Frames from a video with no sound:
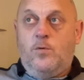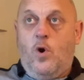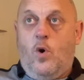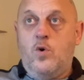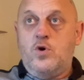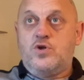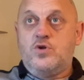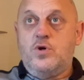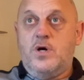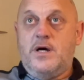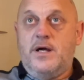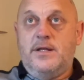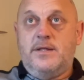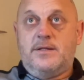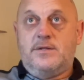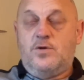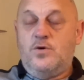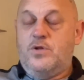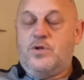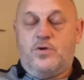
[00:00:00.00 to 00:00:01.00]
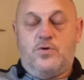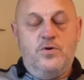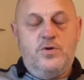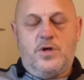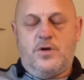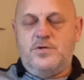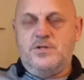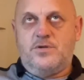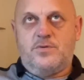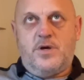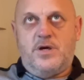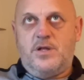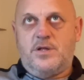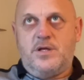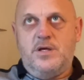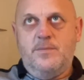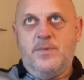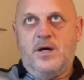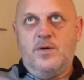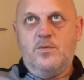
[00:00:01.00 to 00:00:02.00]
also had
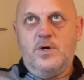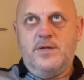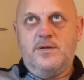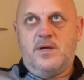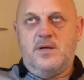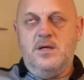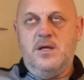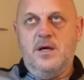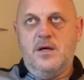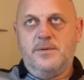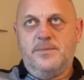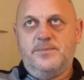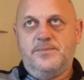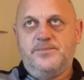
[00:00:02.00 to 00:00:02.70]
2023, man, what a year.